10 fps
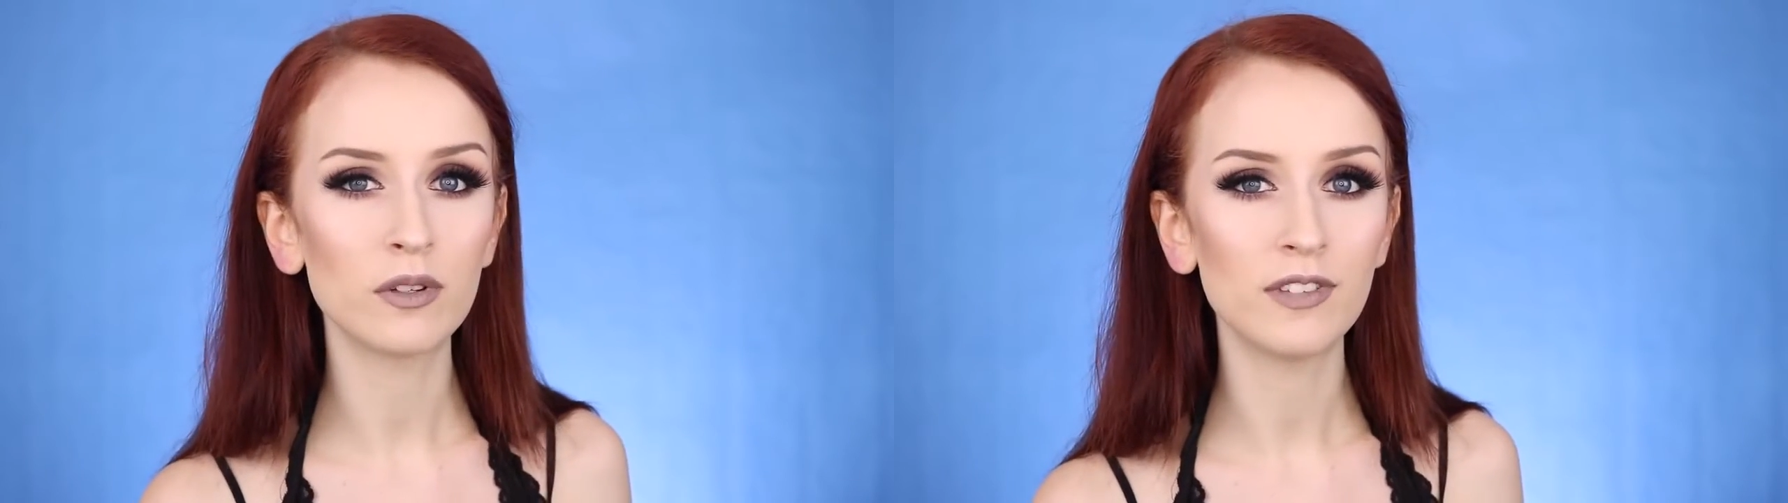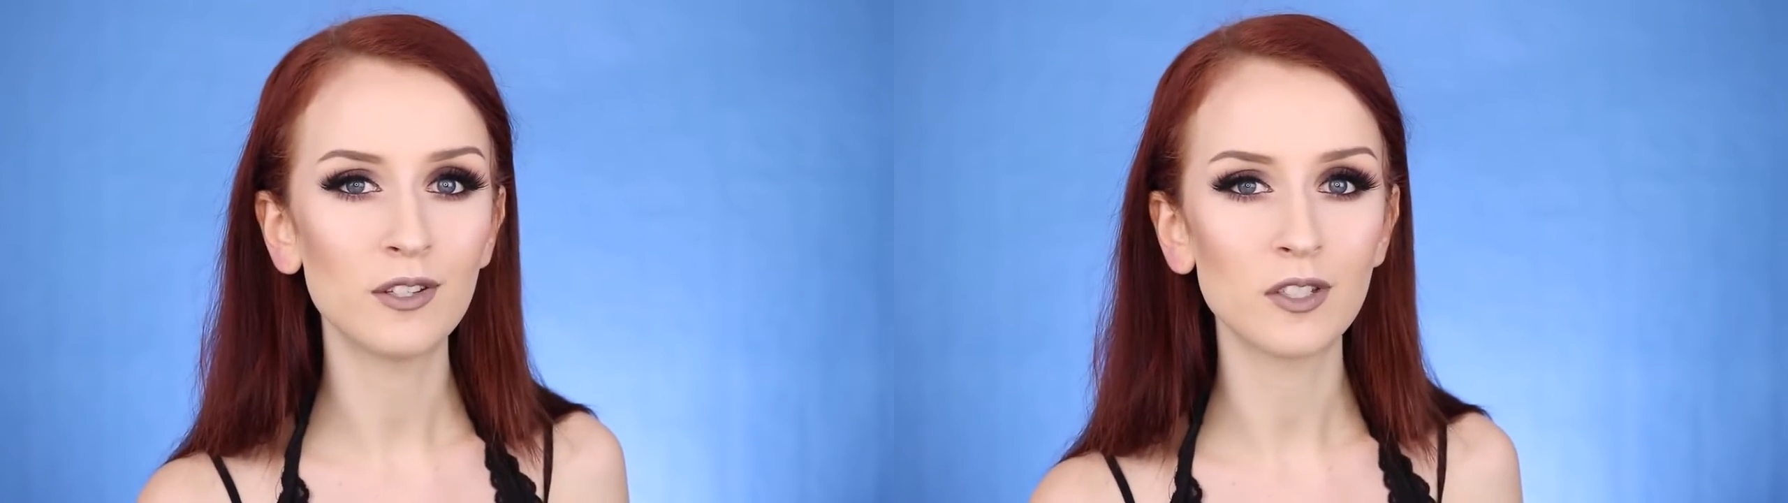
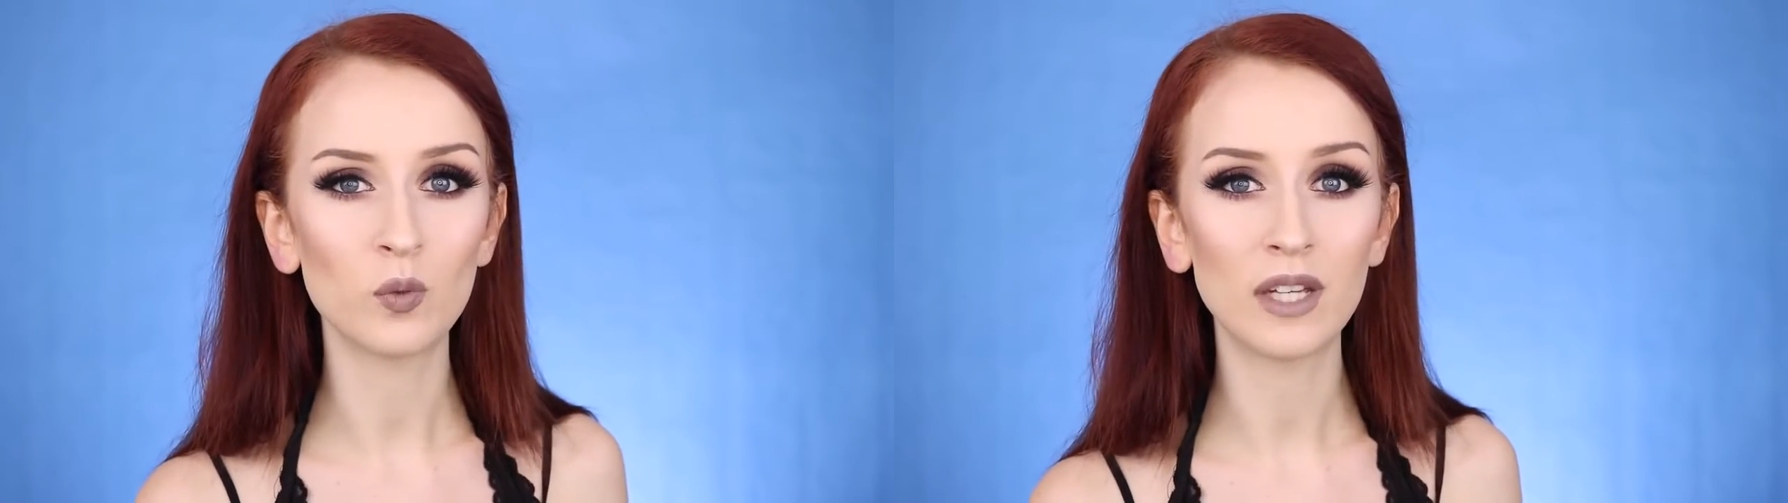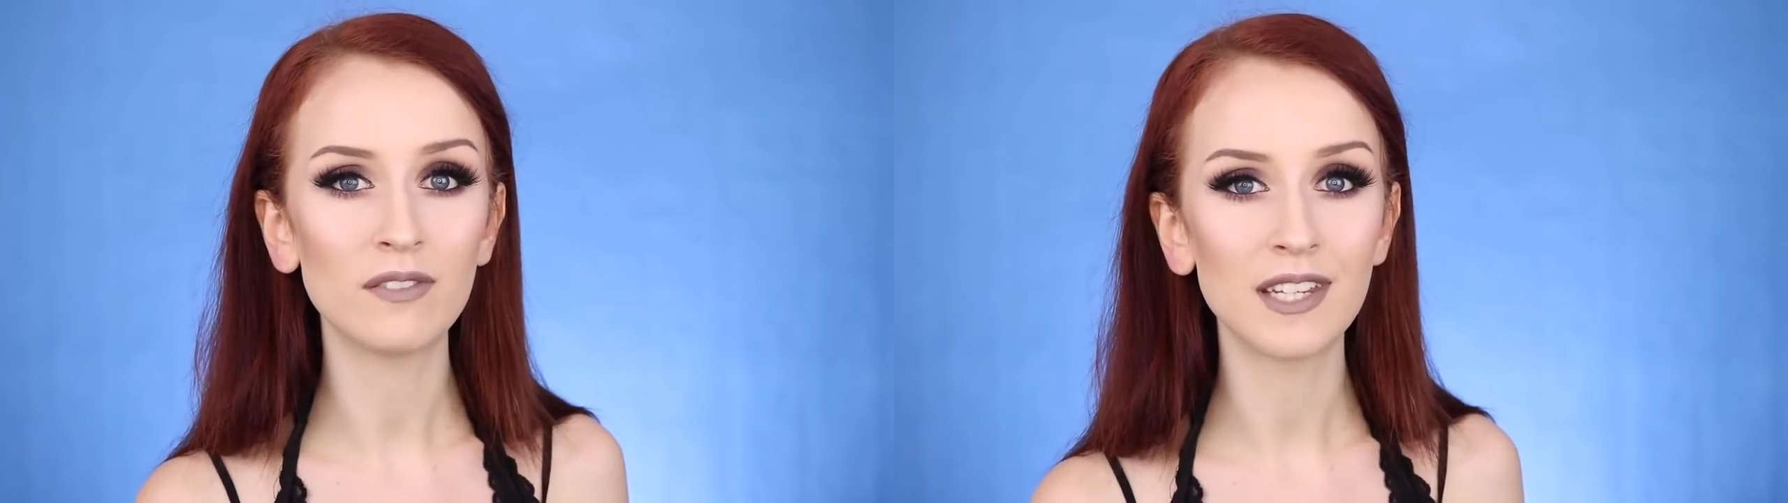reviews
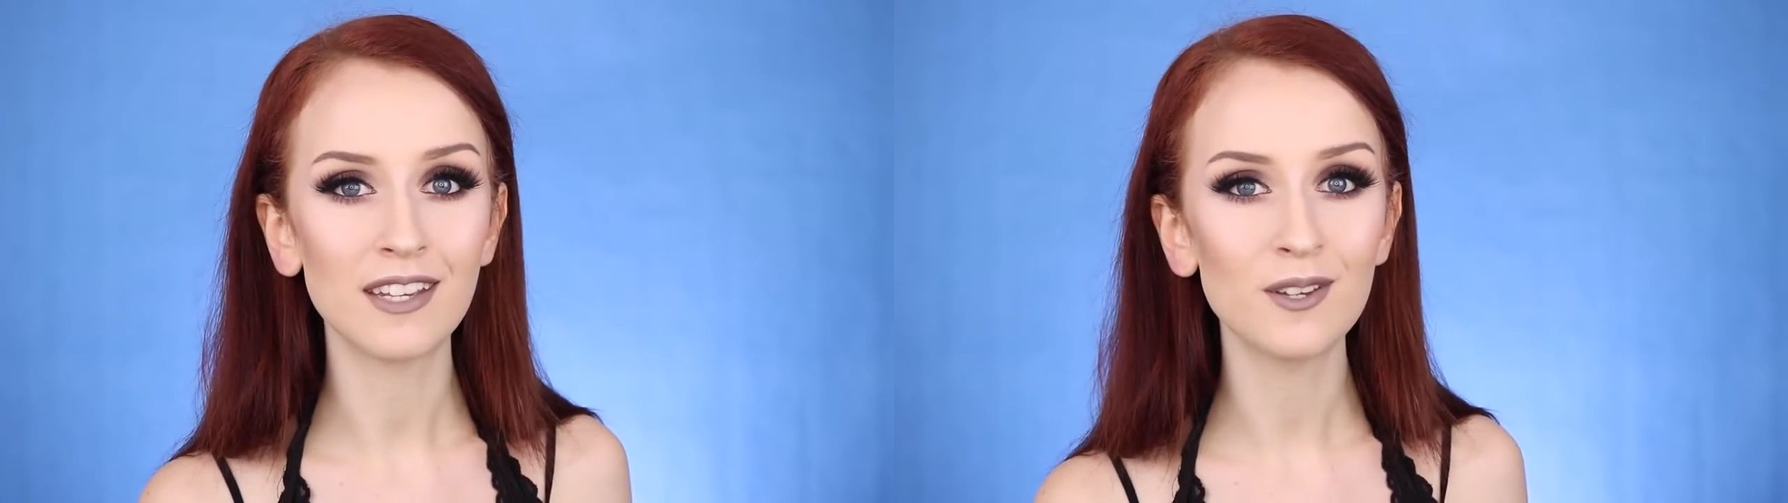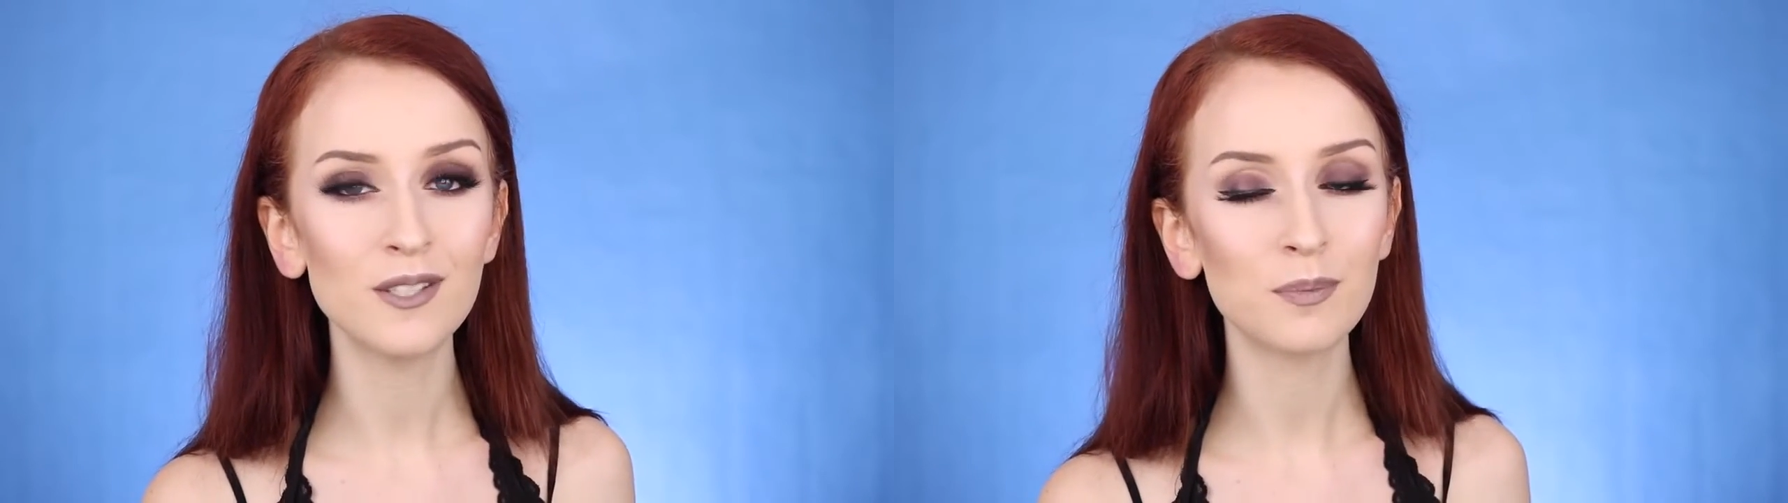and wig
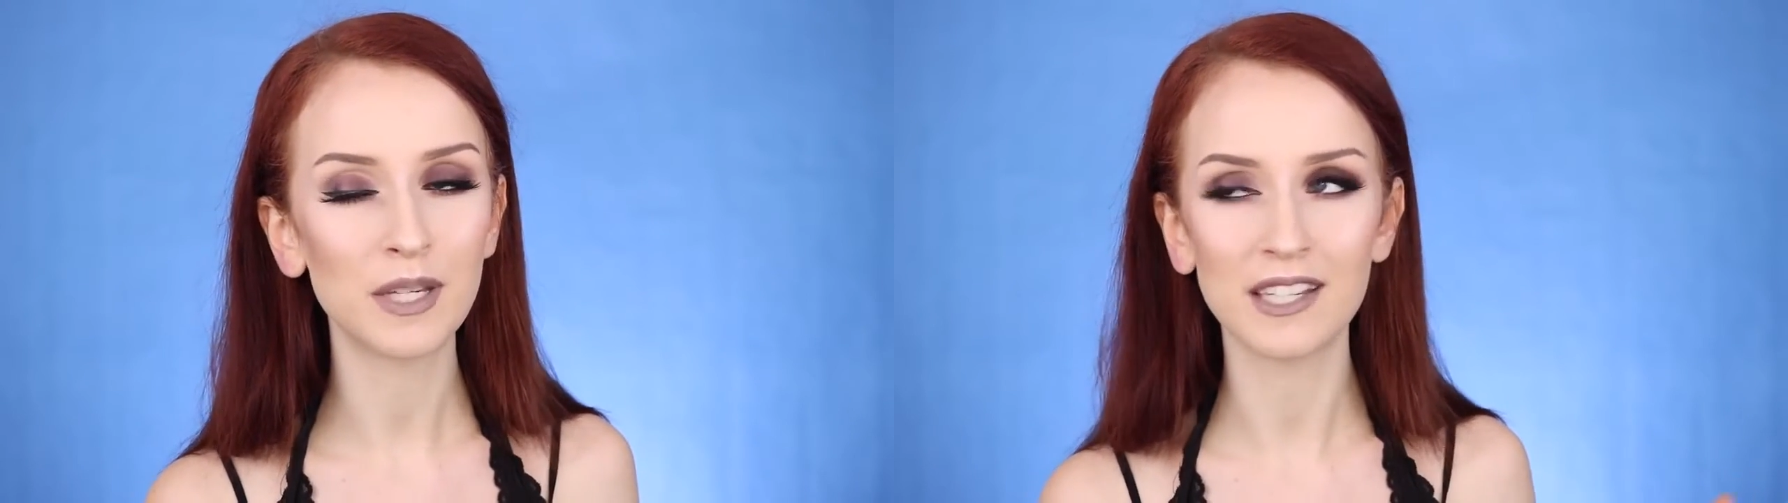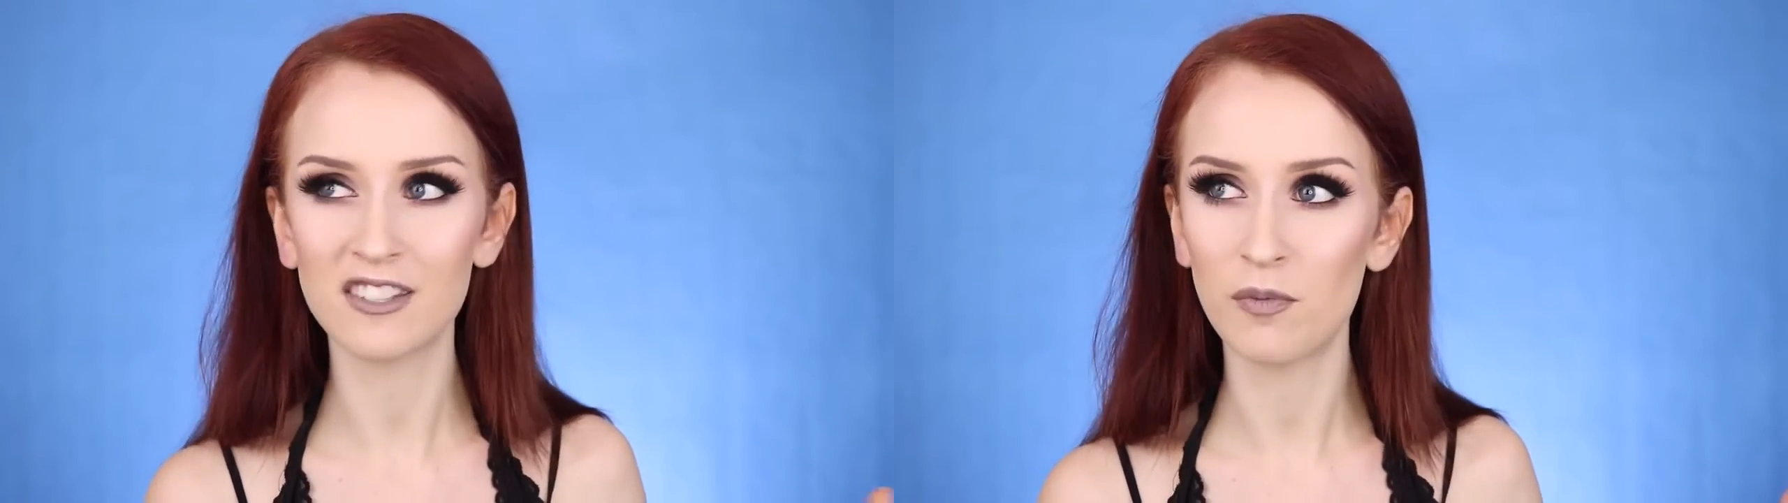videos because